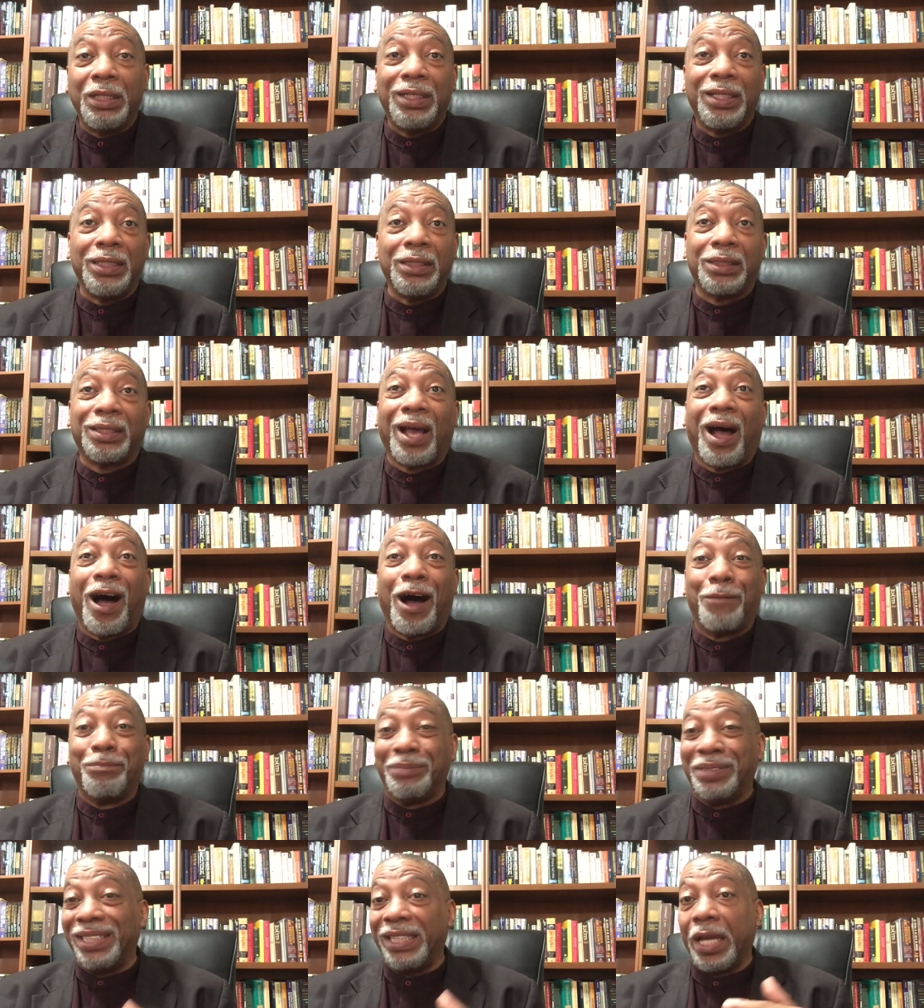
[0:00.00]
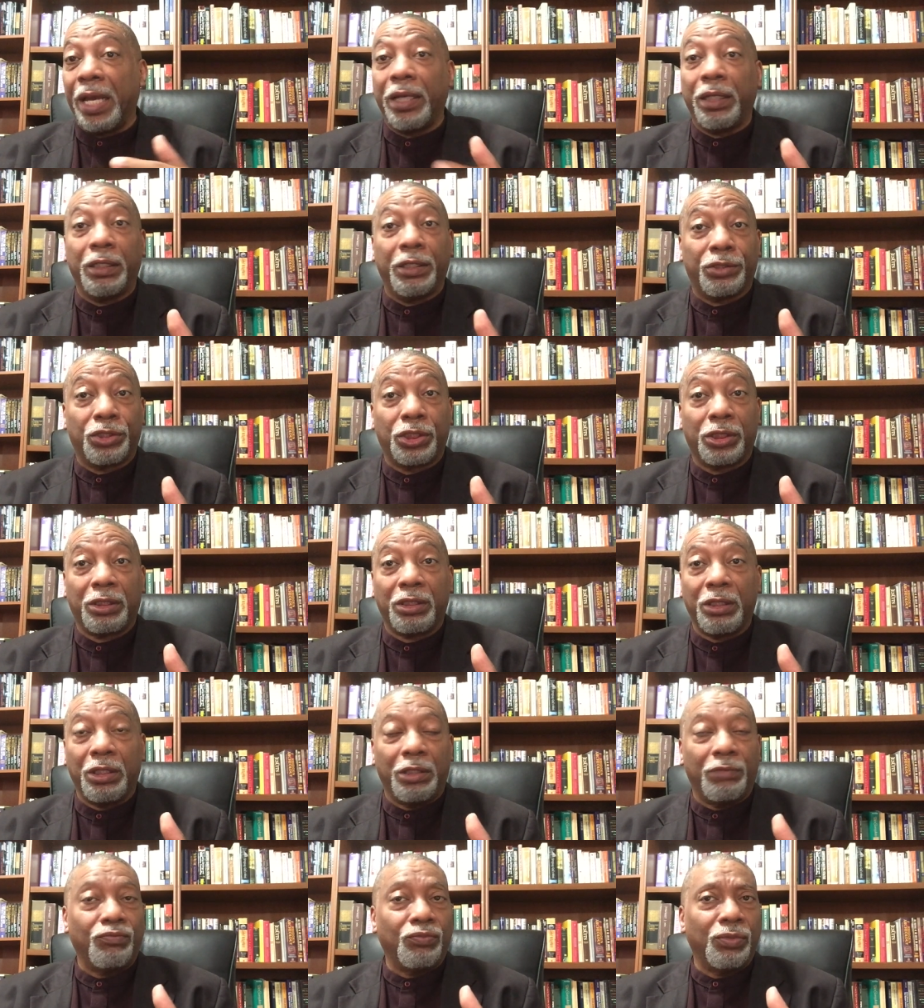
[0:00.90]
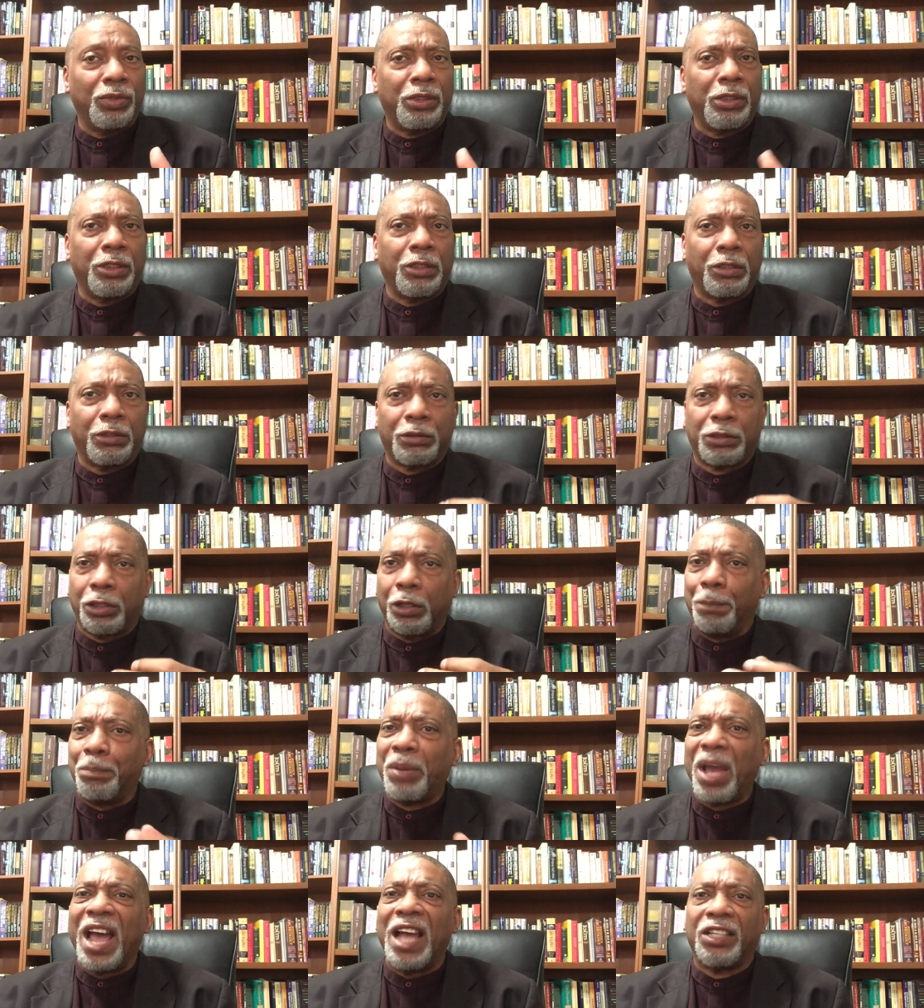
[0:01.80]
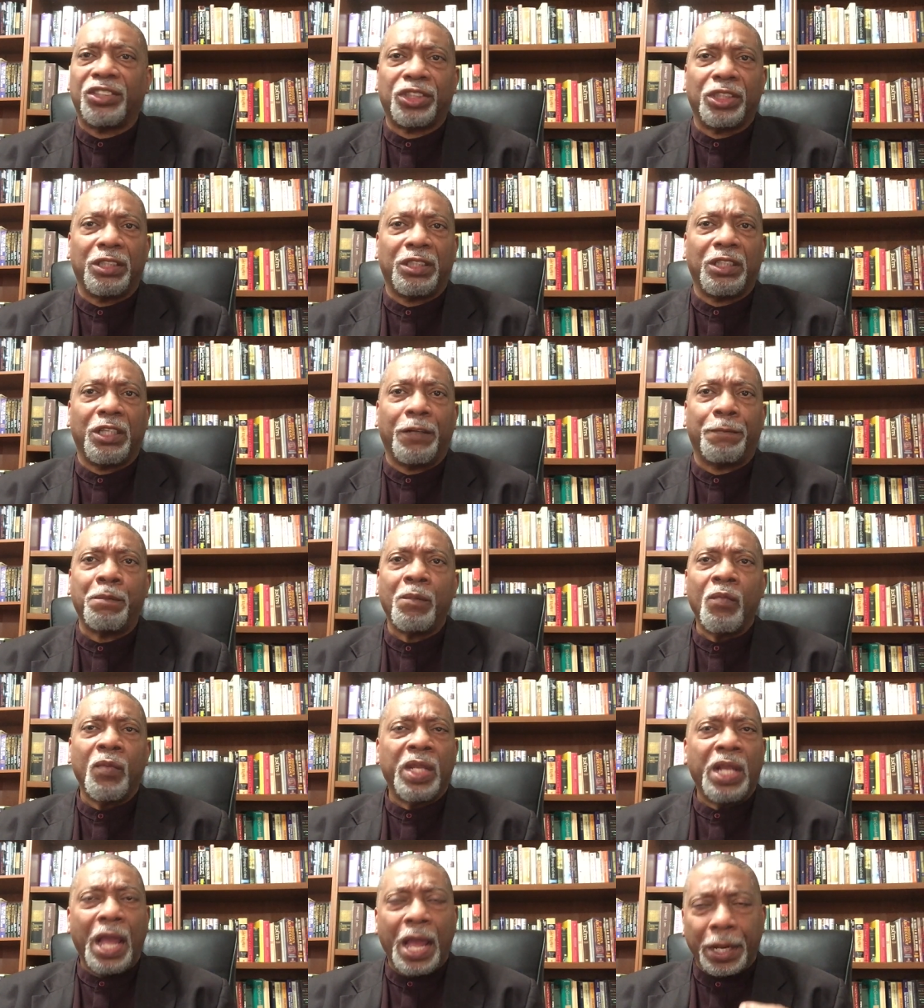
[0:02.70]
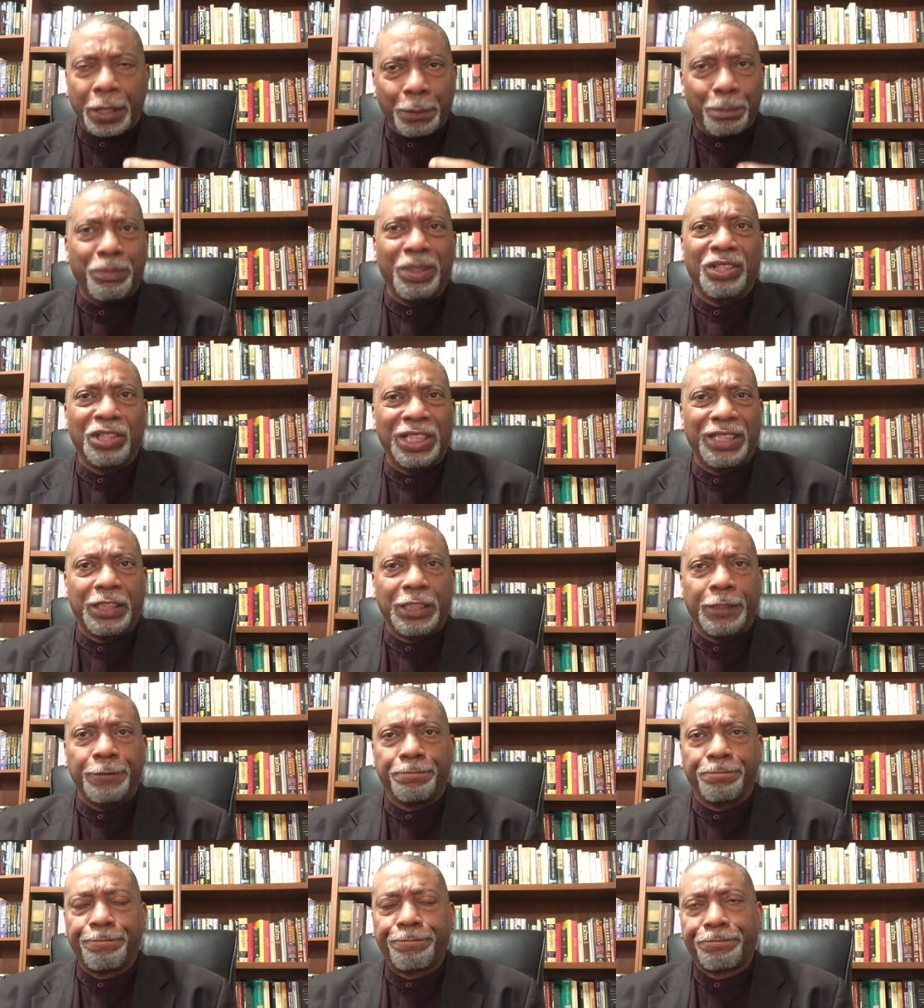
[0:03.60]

he's omnious in capacity and ability,